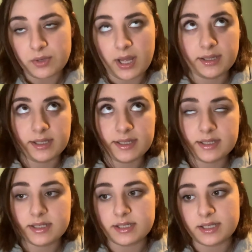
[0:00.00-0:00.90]
at
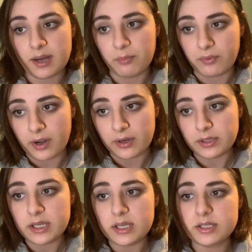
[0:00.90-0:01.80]
least temporarily.